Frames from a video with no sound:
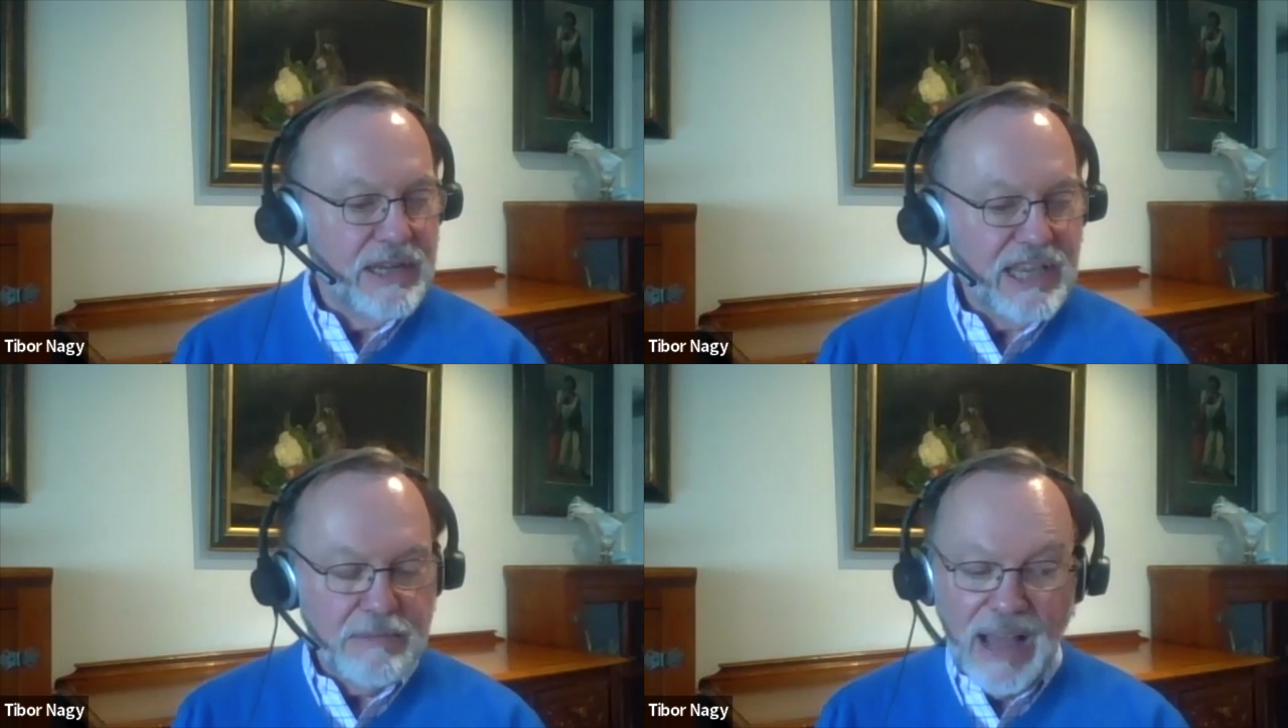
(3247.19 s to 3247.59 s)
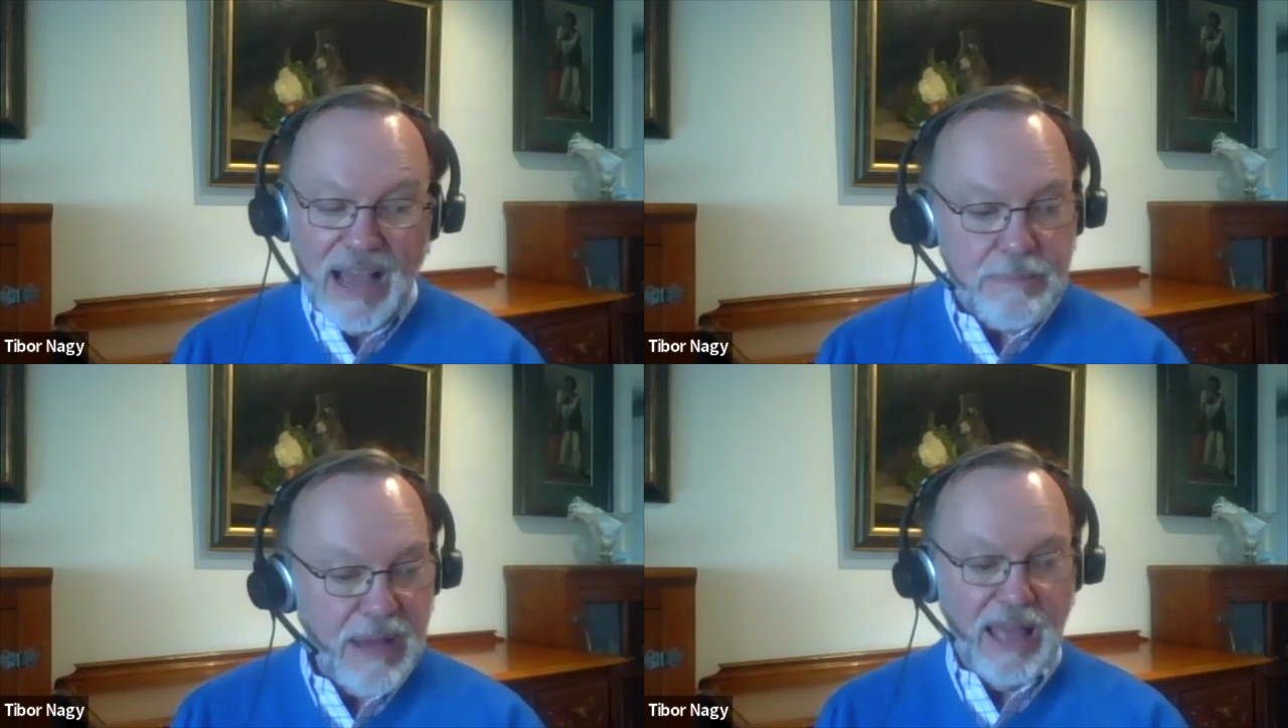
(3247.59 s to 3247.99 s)
In my
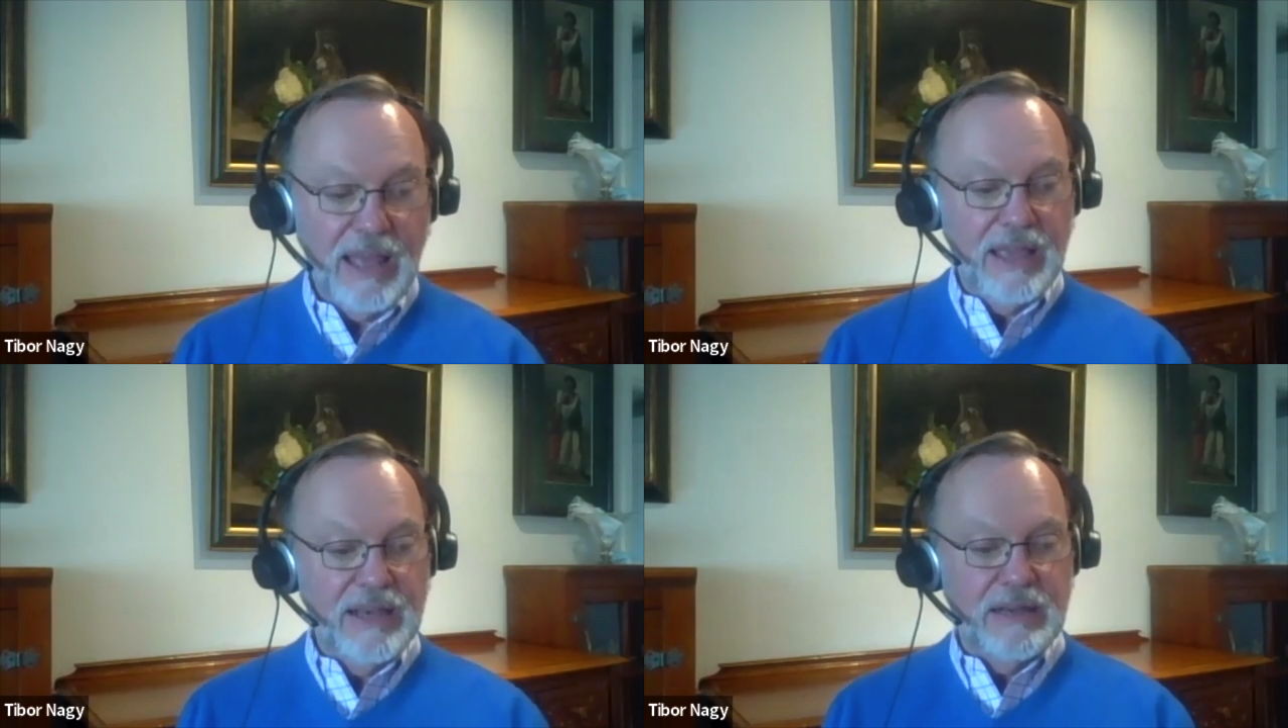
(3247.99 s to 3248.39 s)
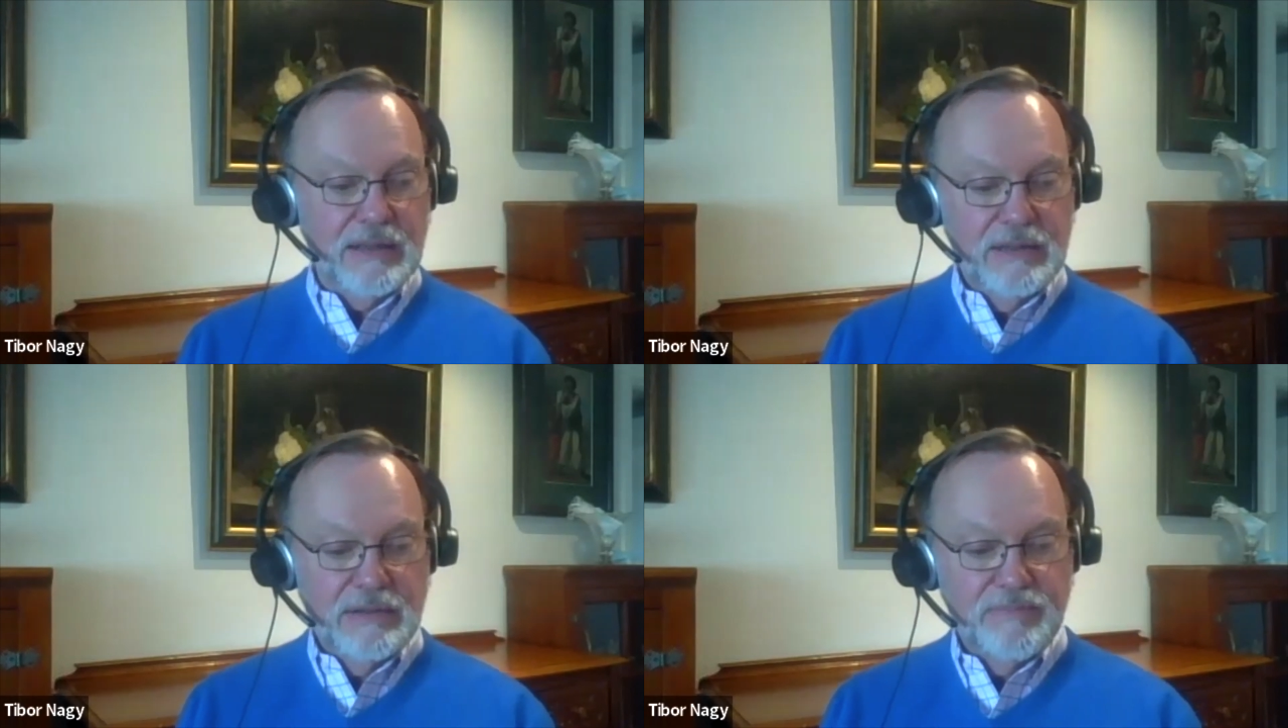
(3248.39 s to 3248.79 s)
mind,
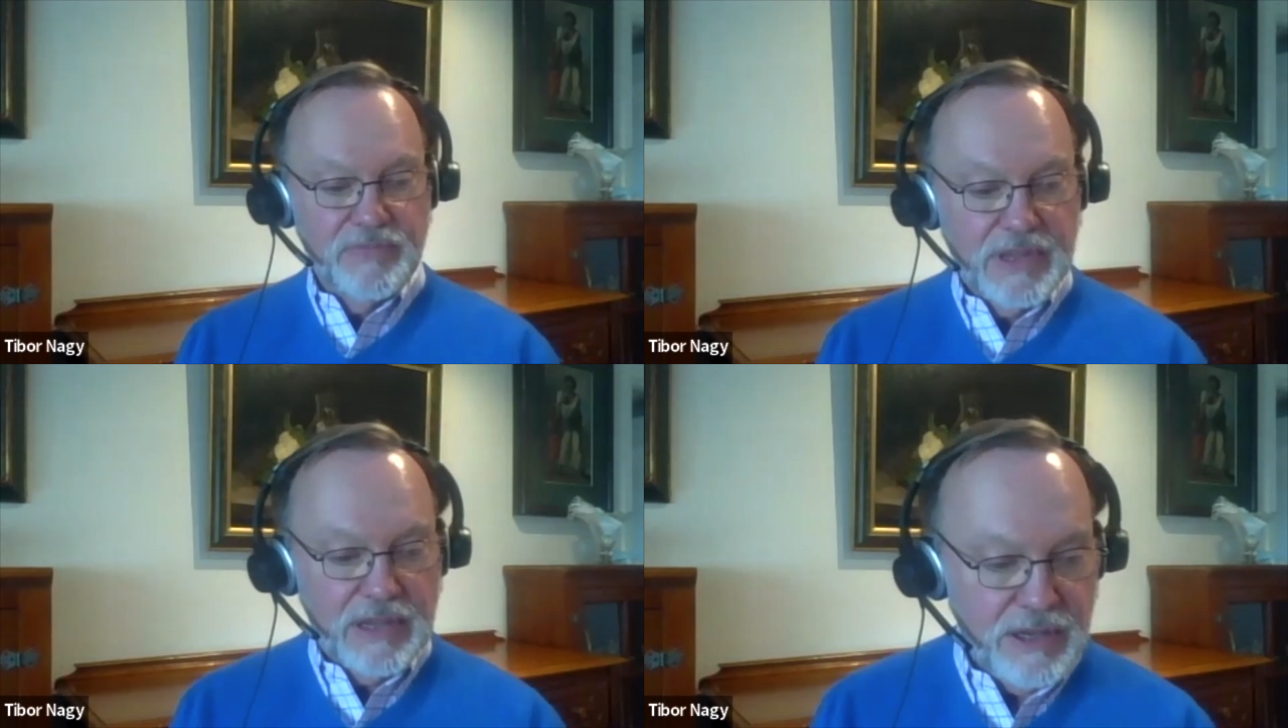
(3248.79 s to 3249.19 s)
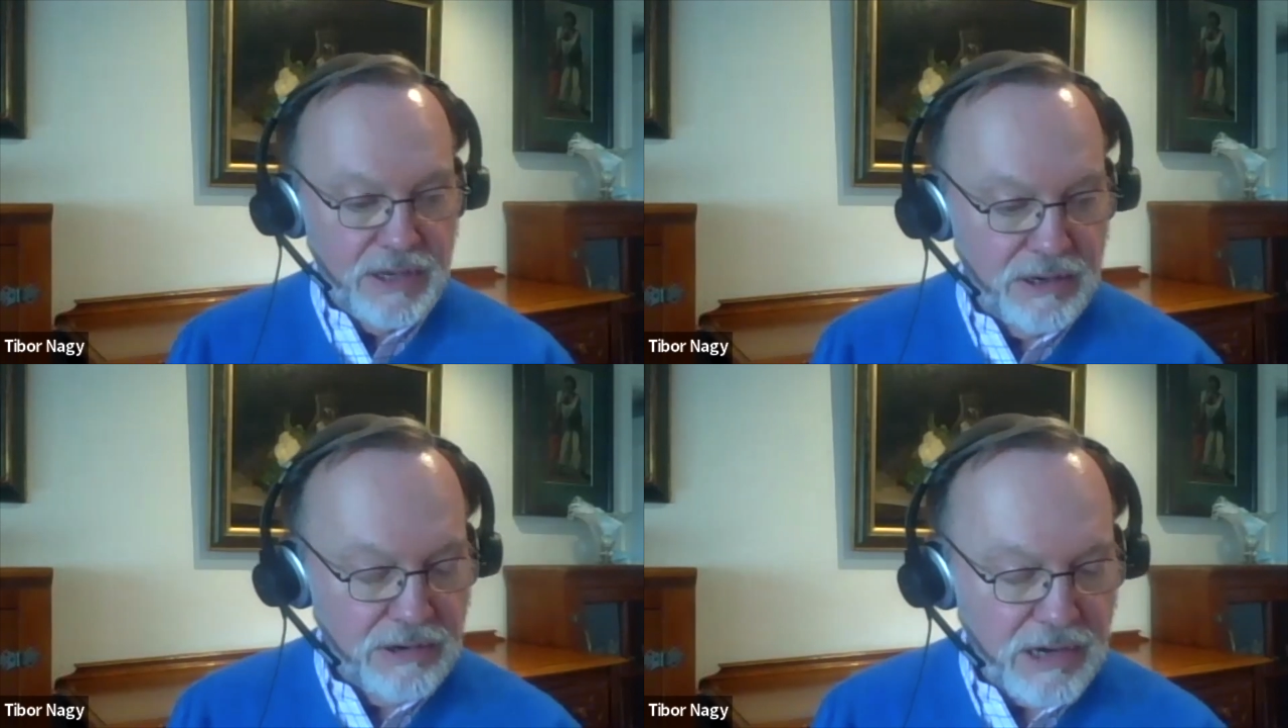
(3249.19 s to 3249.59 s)

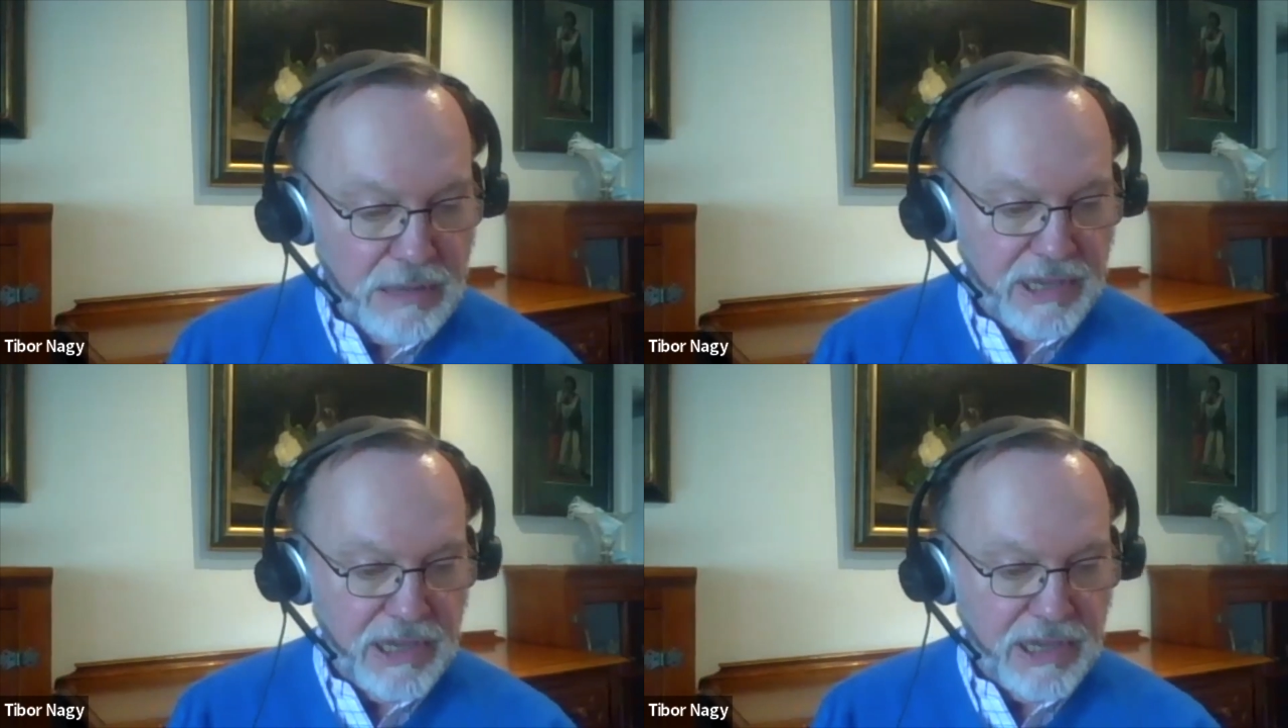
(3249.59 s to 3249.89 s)
coming